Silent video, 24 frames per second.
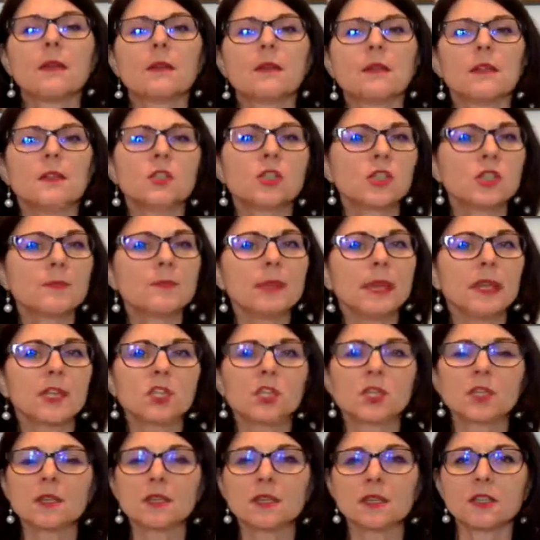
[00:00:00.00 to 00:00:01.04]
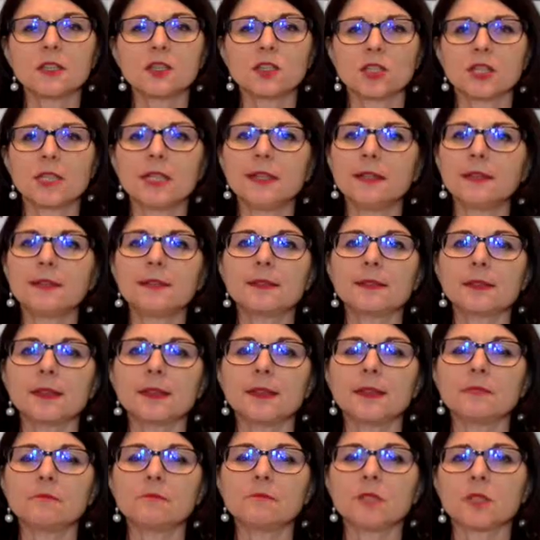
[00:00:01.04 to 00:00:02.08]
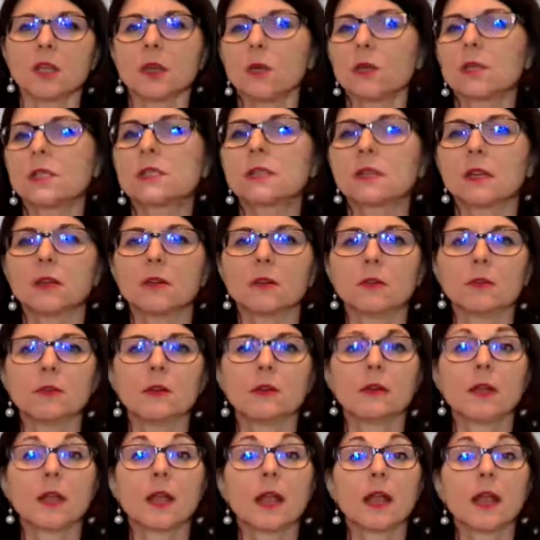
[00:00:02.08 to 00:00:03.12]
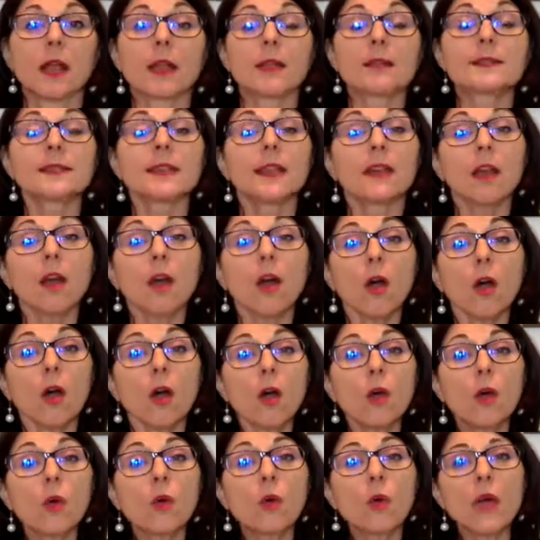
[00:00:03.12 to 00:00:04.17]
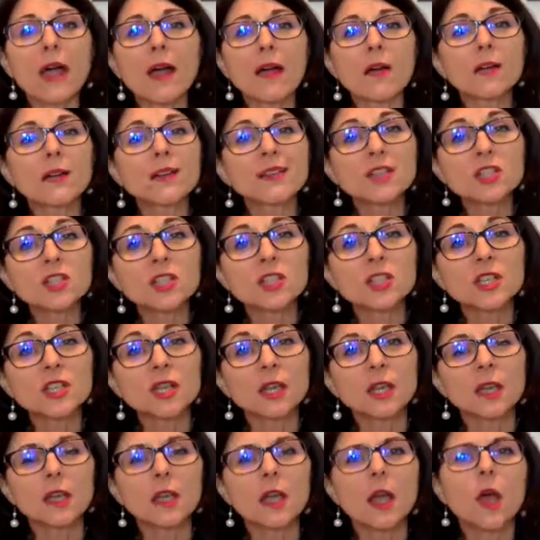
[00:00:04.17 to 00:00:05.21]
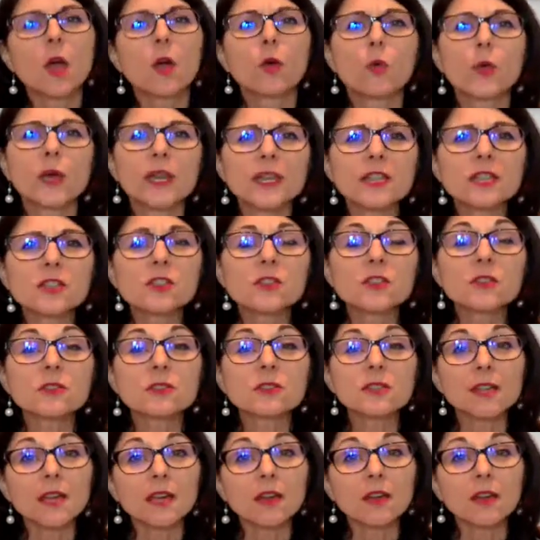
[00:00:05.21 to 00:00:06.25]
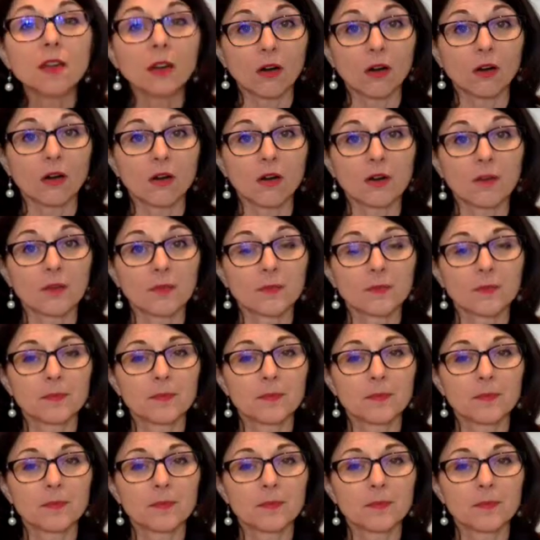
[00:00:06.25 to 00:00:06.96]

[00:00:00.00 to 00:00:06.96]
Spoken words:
Then she mentioned that she had seen so-and-so. I said, "Oh, how is she? When did you see her?"